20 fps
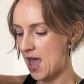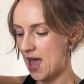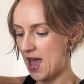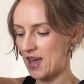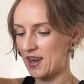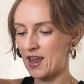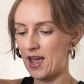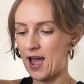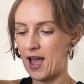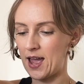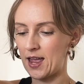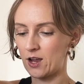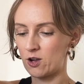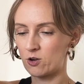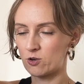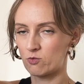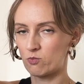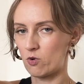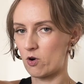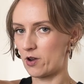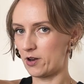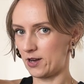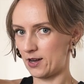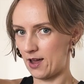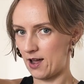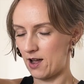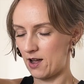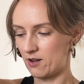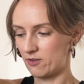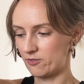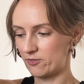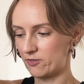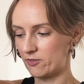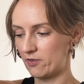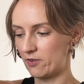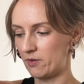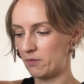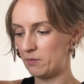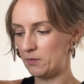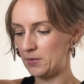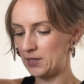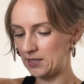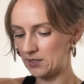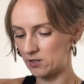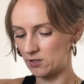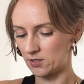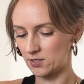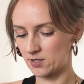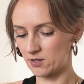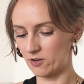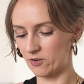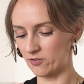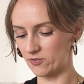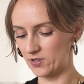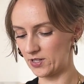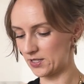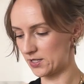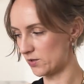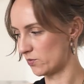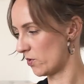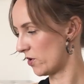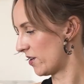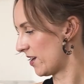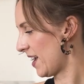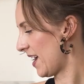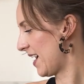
and I got 1.5 meters of this one.